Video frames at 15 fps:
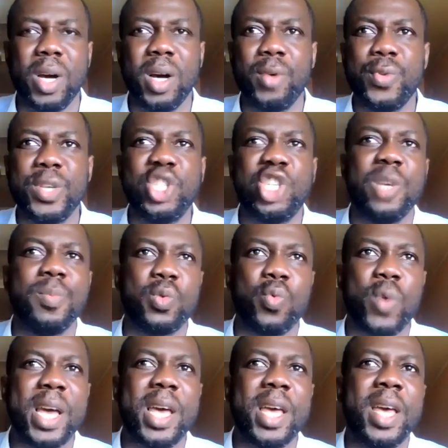uh, regimes
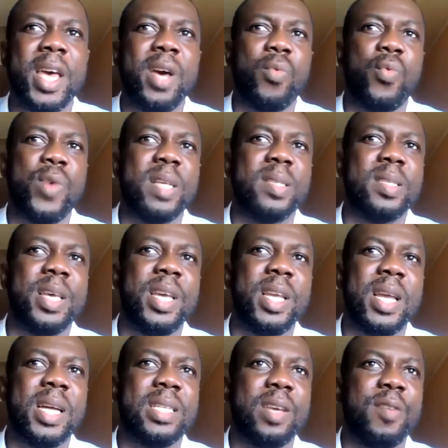where we are saying
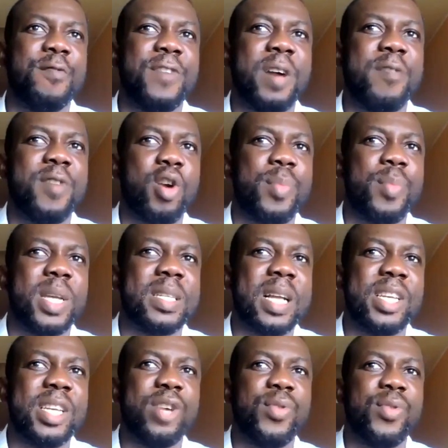that
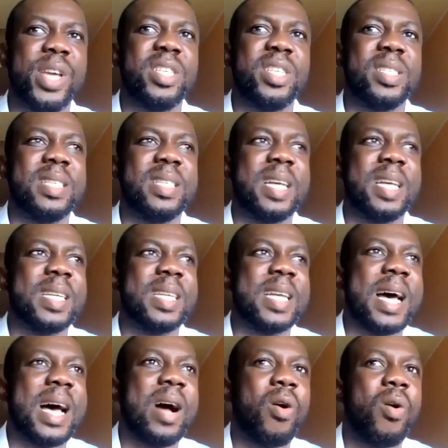environmental degradations that
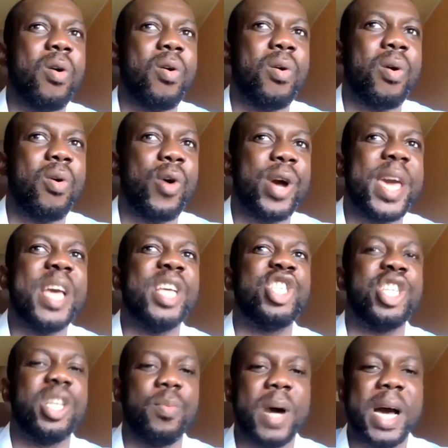are
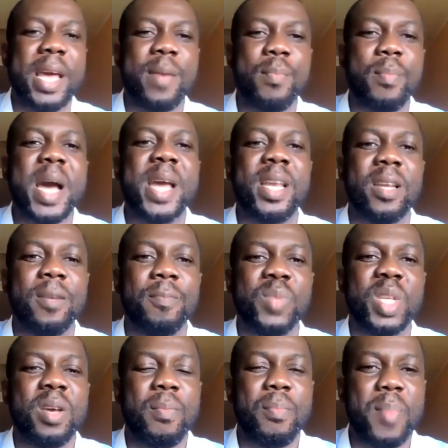occasioned by mining
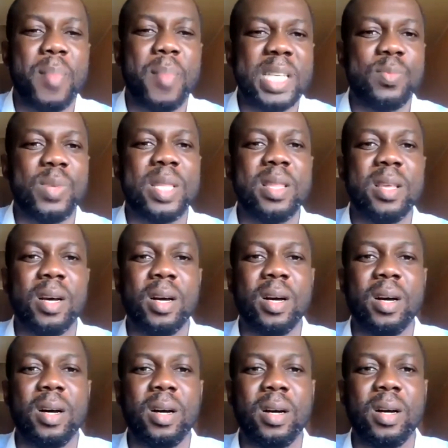must be
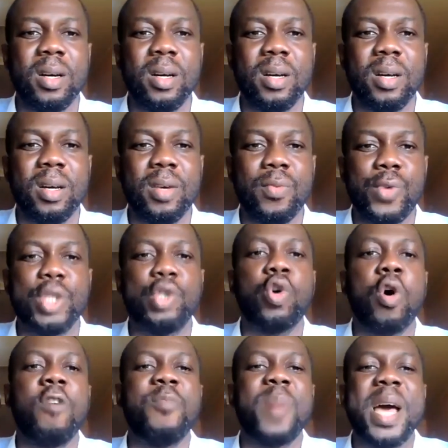uh,
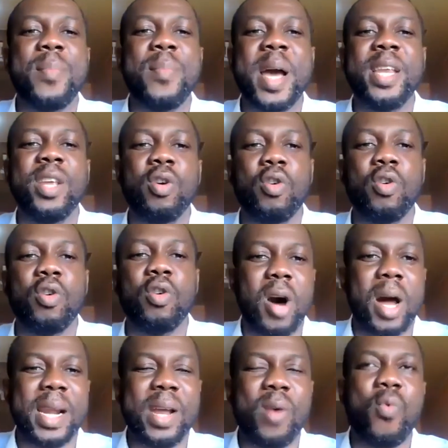resolved by mining
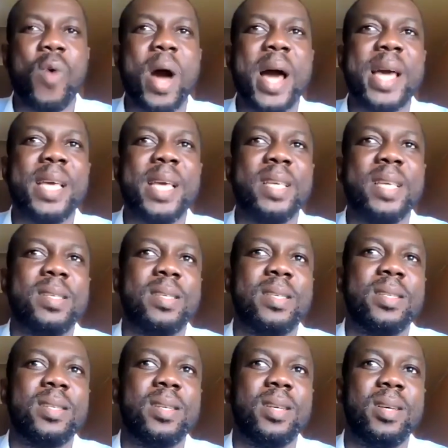companies.
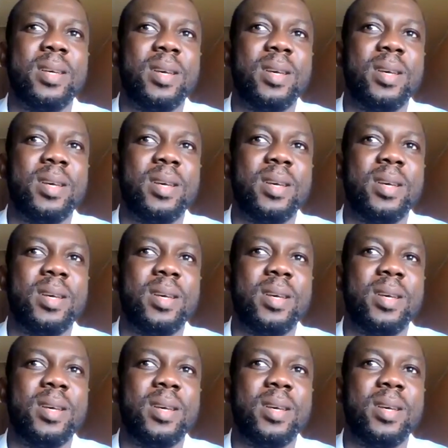Otherwise,